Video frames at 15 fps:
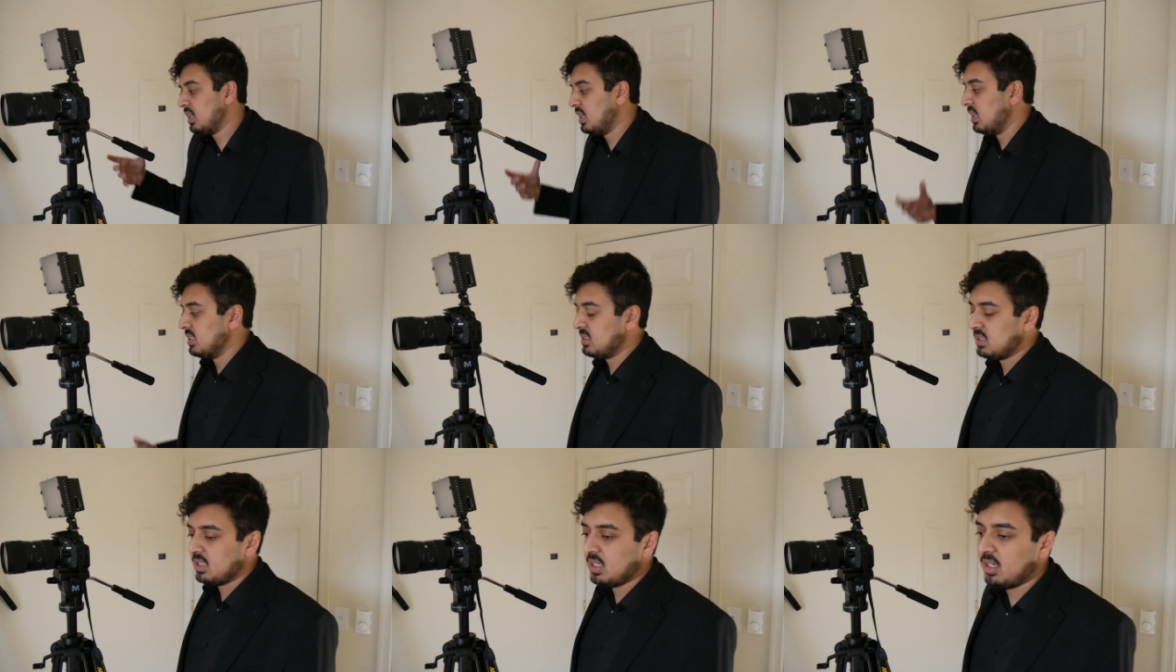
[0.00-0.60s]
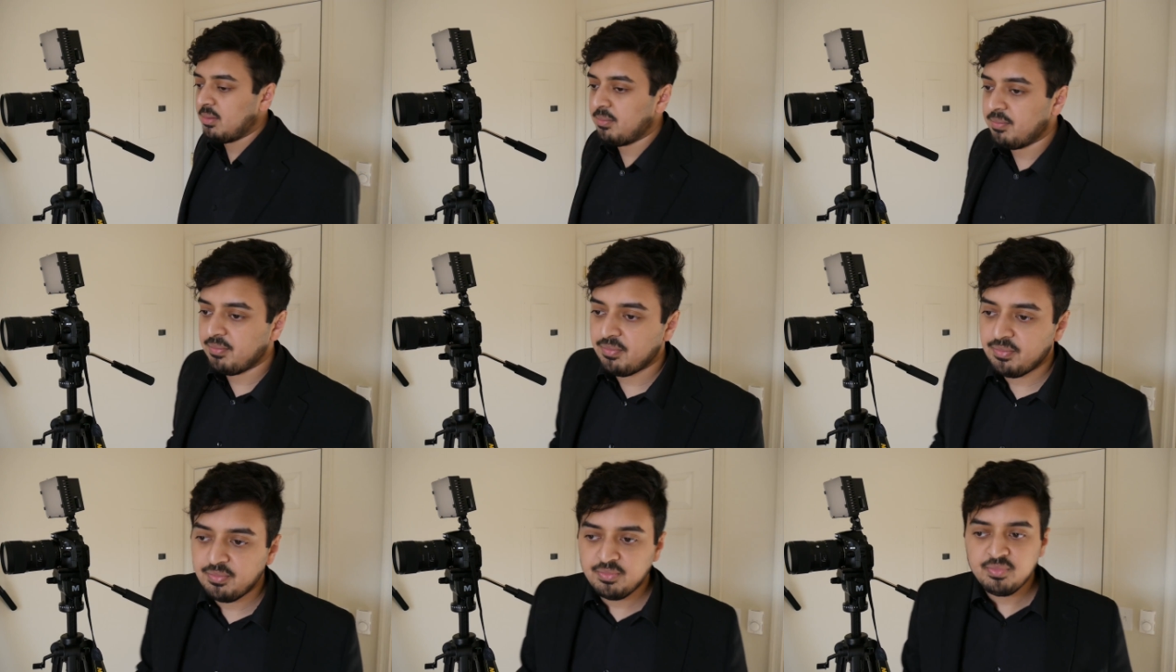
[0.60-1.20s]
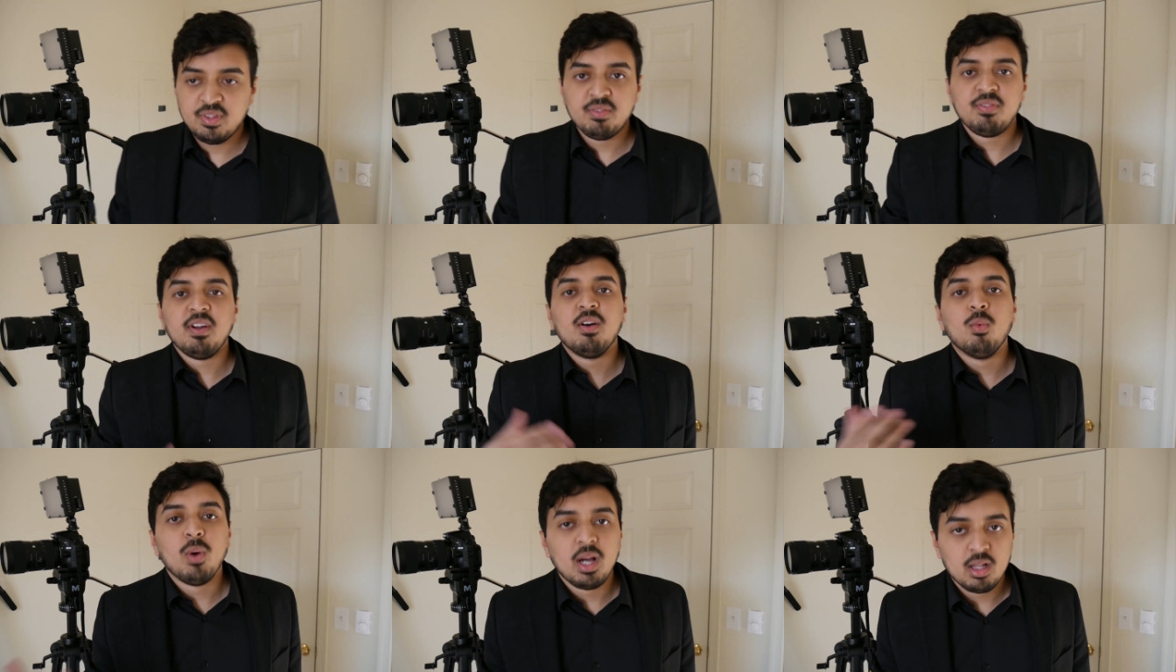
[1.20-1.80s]
is the
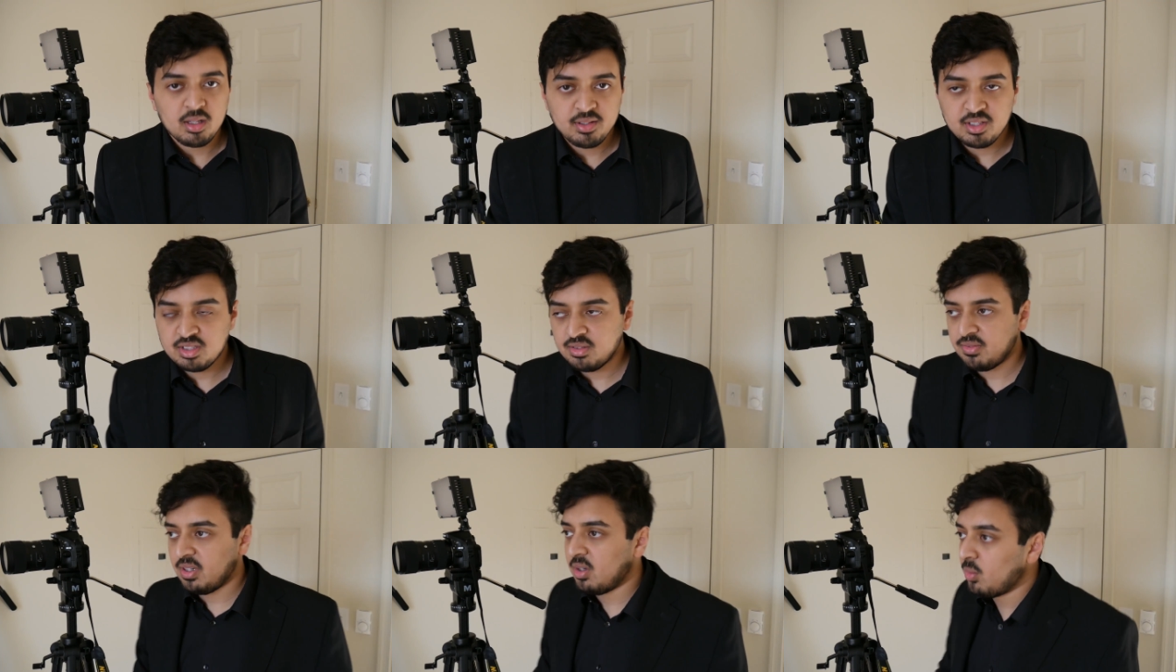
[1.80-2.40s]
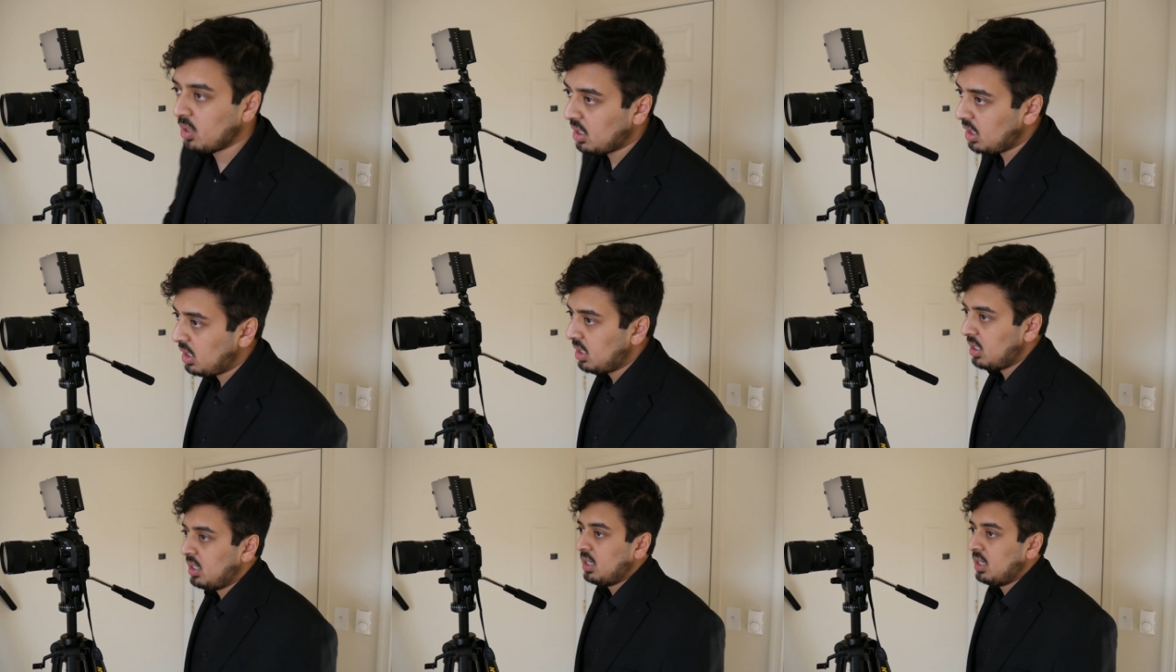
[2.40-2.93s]
farewell. There's a farewell.